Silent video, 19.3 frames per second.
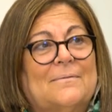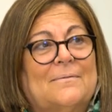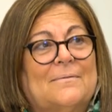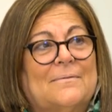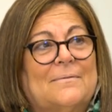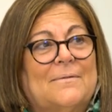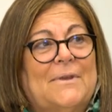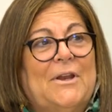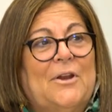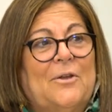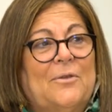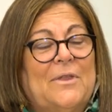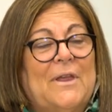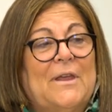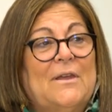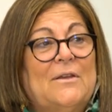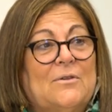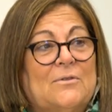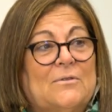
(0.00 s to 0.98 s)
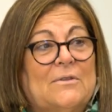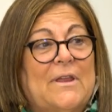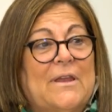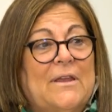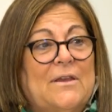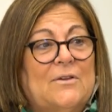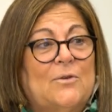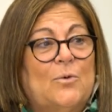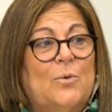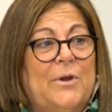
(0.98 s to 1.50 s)
you know,
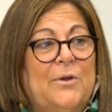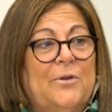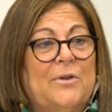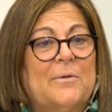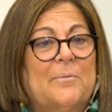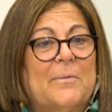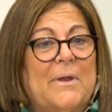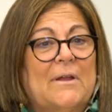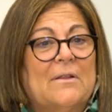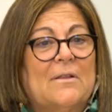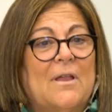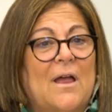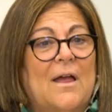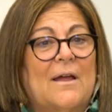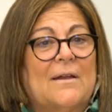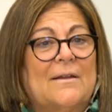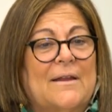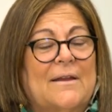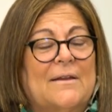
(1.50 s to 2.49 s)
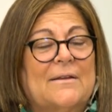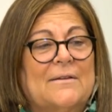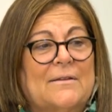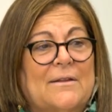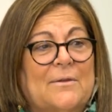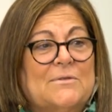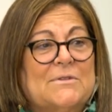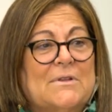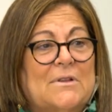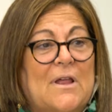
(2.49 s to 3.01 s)
they queried me a lot,
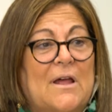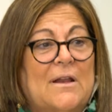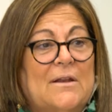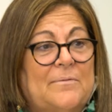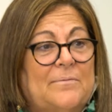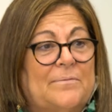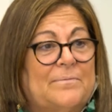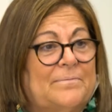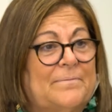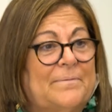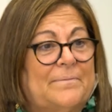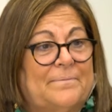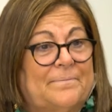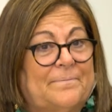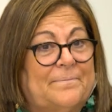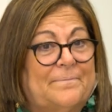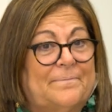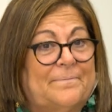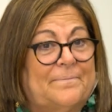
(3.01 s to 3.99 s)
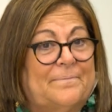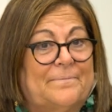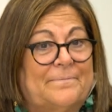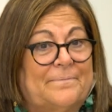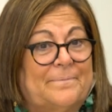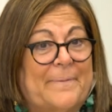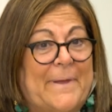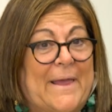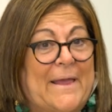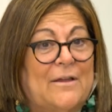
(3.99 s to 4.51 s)
and there was a lot of
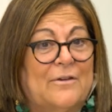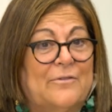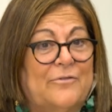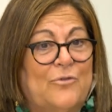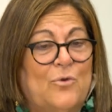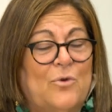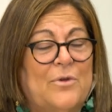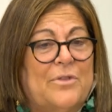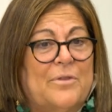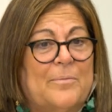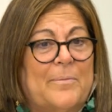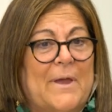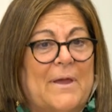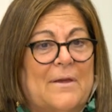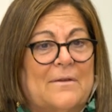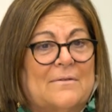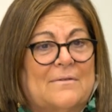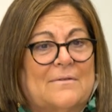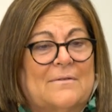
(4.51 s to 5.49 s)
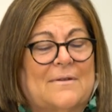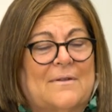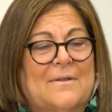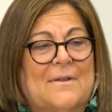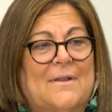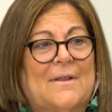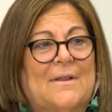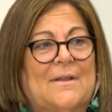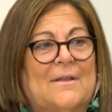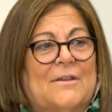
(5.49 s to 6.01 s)
back and forth about,
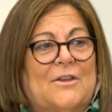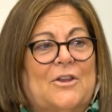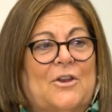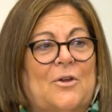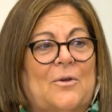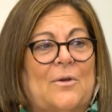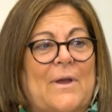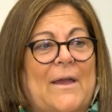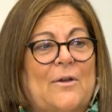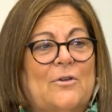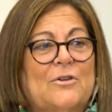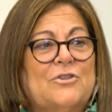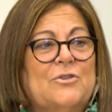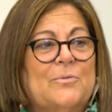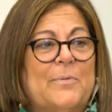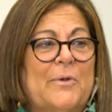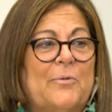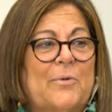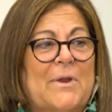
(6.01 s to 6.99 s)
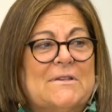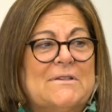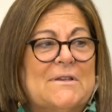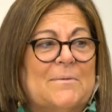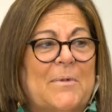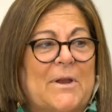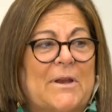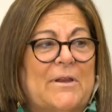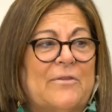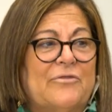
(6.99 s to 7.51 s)
you know, how could you be
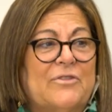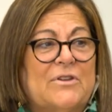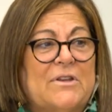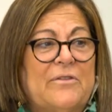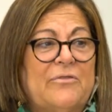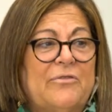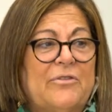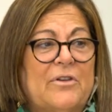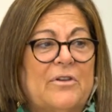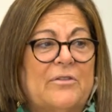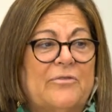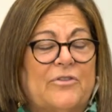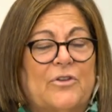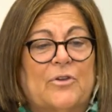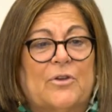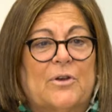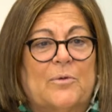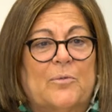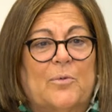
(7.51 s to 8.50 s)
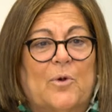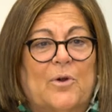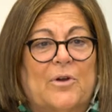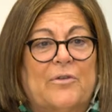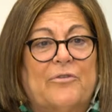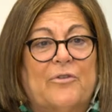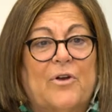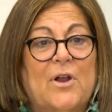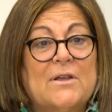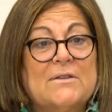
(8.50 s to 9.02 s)
raising money for DIFA if you're going to
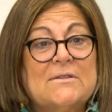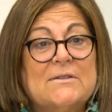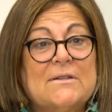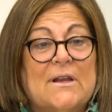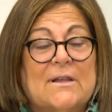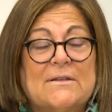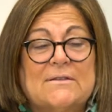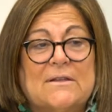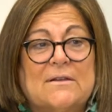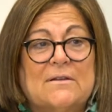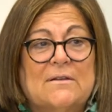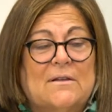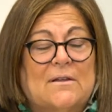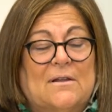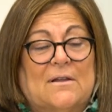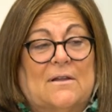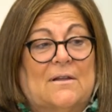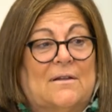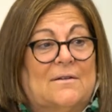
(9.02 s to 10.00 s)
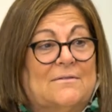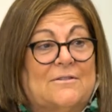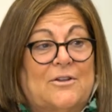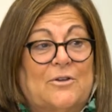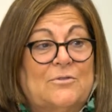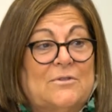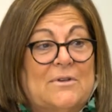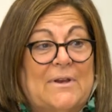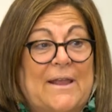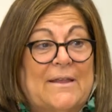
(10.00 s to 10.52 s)
work for us? And I said,
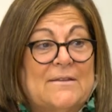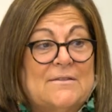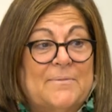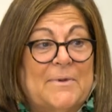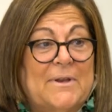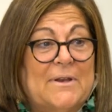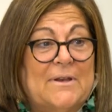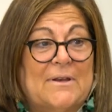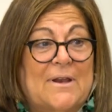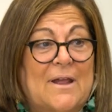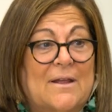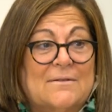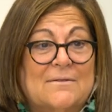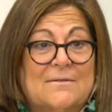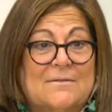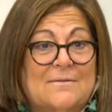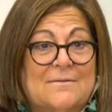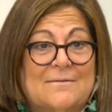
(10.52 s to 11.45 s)
don't ask me to not